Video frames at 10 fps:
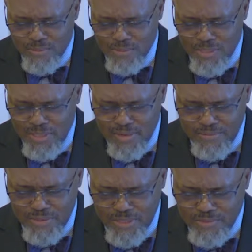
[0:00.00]
we'd be
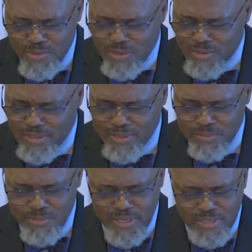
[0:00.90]
careful to give you all honor and
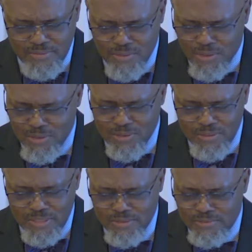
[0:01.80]
praise for all
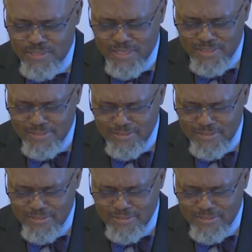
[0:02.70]
that you've done.